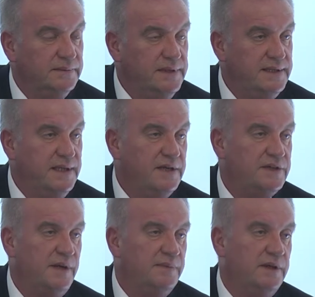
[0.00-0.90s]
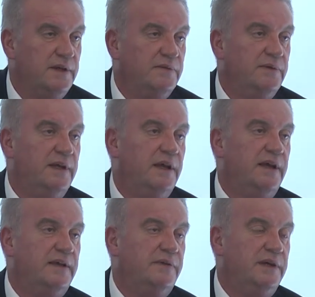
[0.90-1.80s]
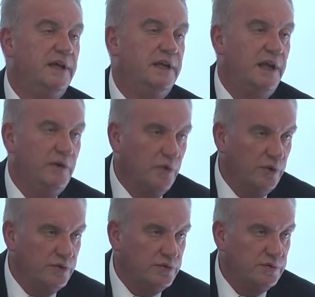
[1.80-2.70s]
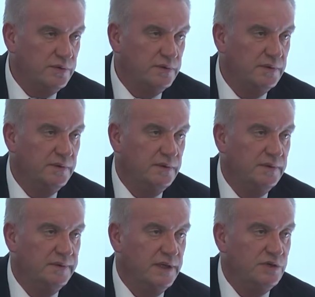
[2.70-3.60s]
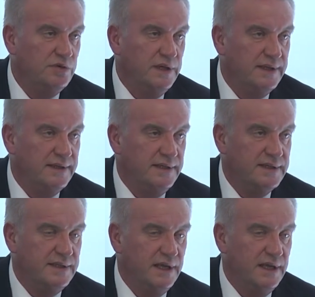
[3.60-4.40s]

Is there something we can avoid not to get these